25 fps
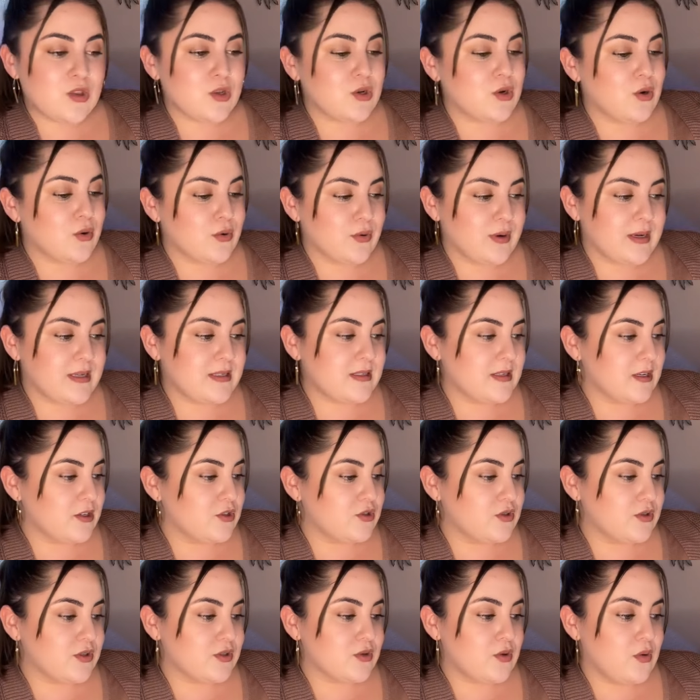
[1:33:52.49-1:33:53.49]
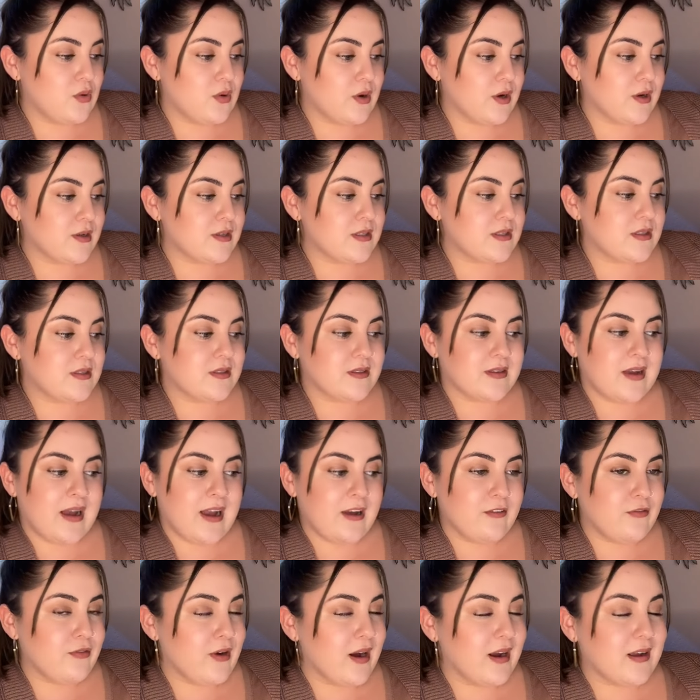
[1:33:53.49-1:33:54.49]
The notary essentials course,
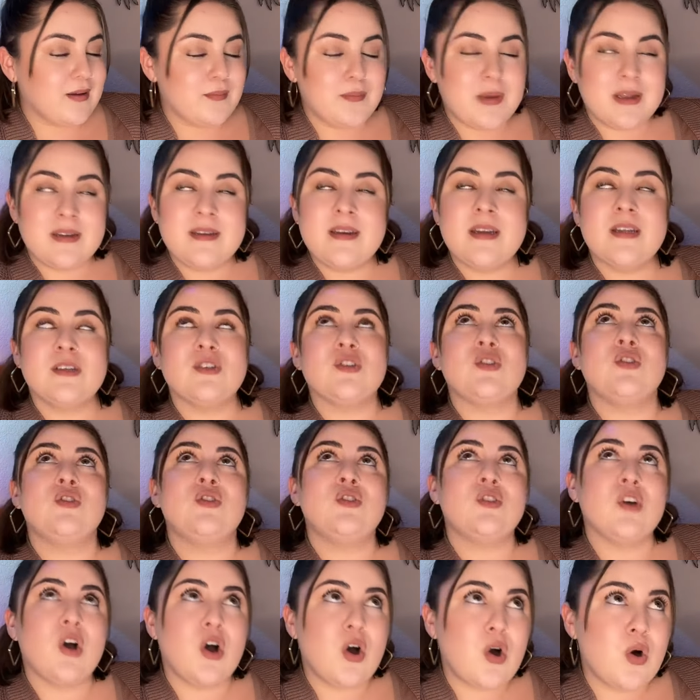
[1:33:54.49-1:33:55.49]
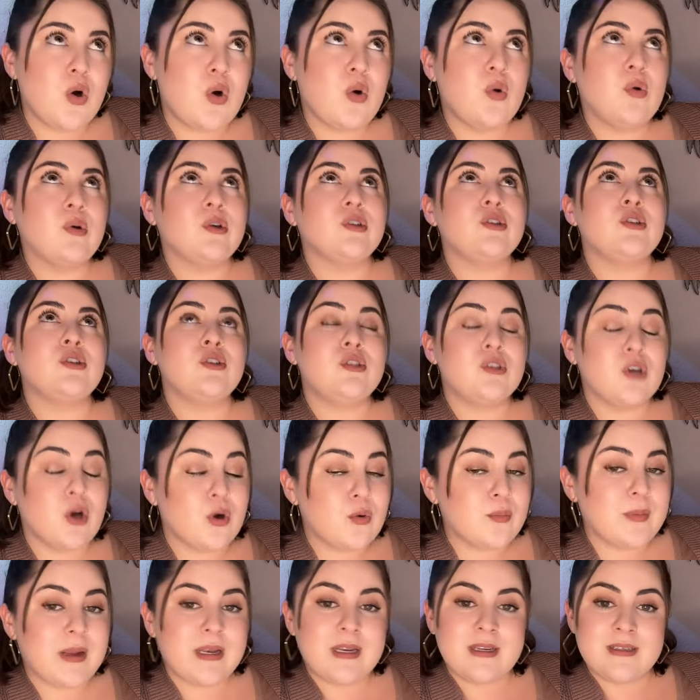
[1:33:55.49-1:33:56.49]
I've recommended it so
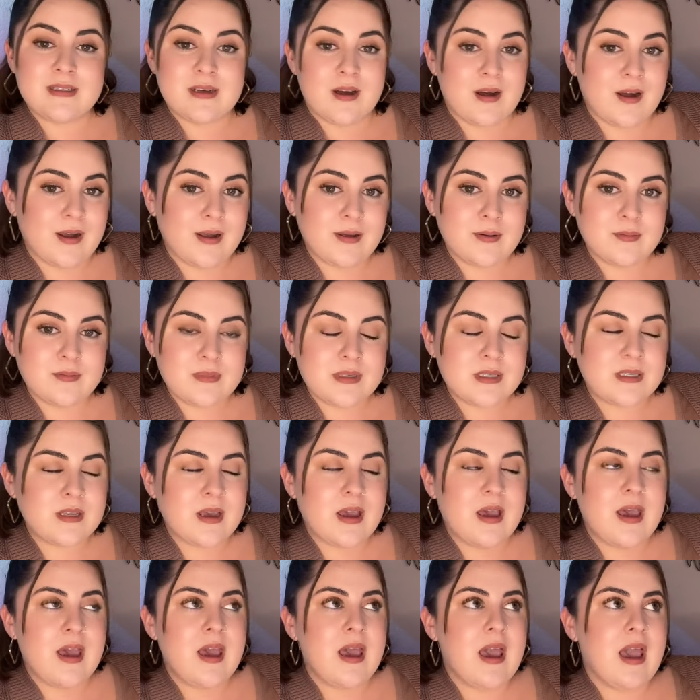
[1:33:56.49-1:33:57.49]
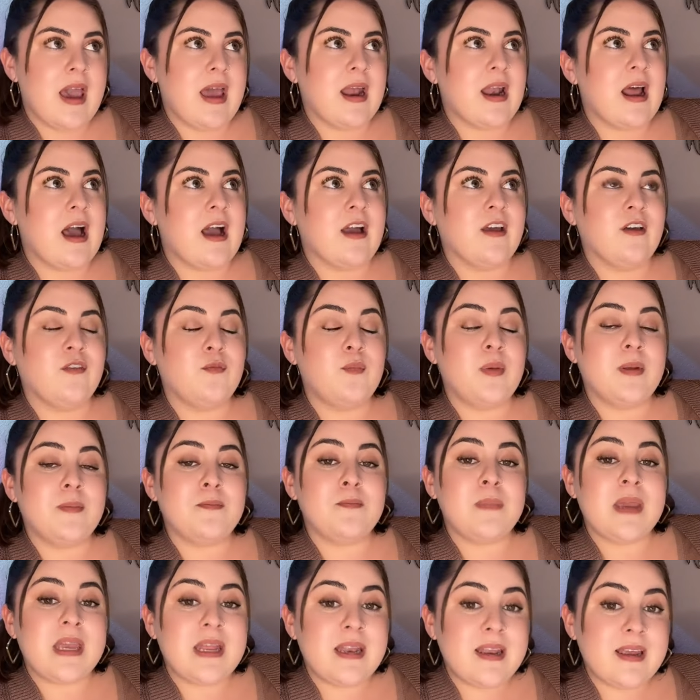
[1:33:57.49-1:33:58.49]
many times, and I have
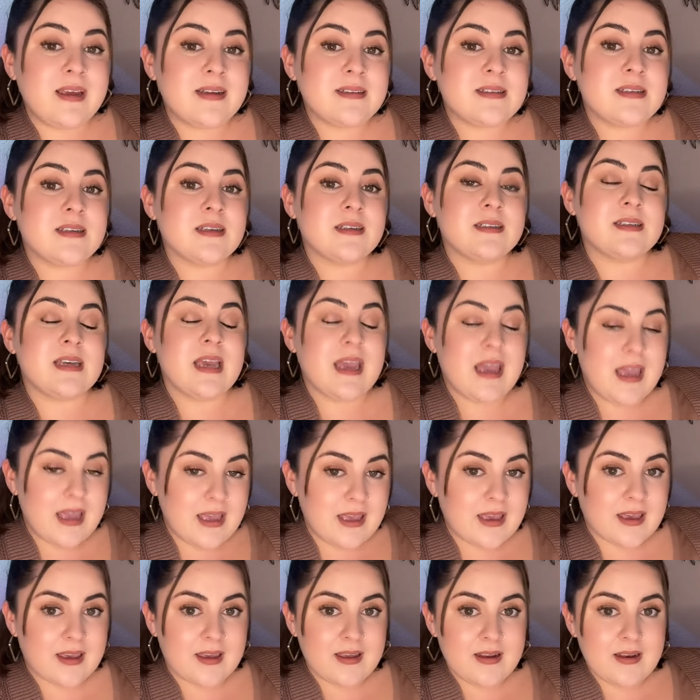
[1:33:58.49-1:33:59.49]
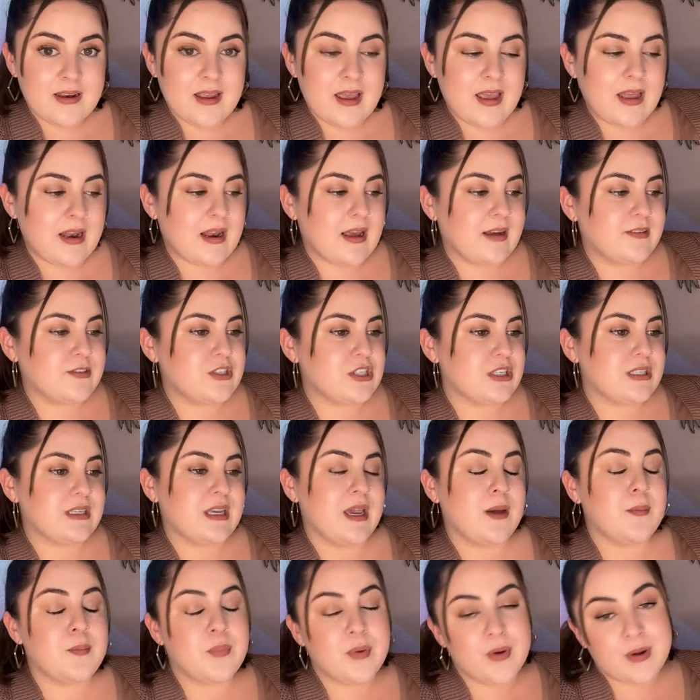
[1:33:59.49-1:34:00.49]
been meaning to take it, and I just
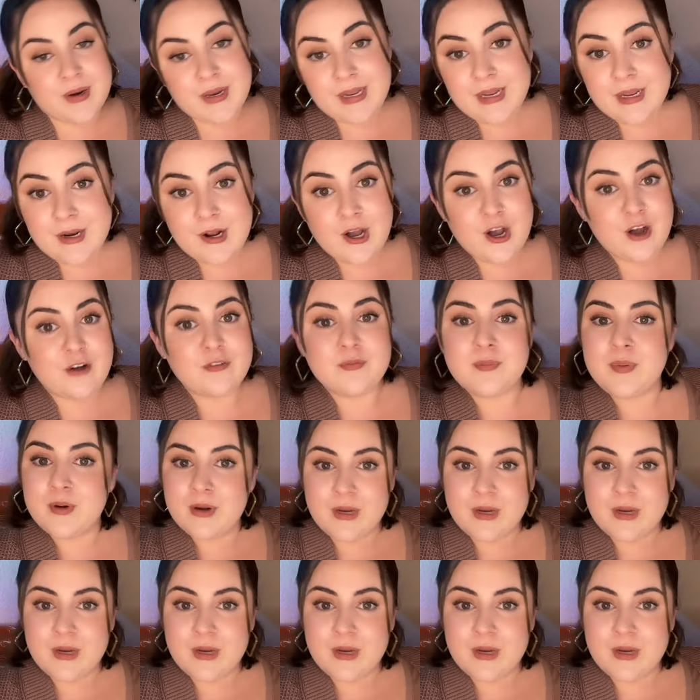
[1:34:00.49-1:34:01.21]
kept putting it off,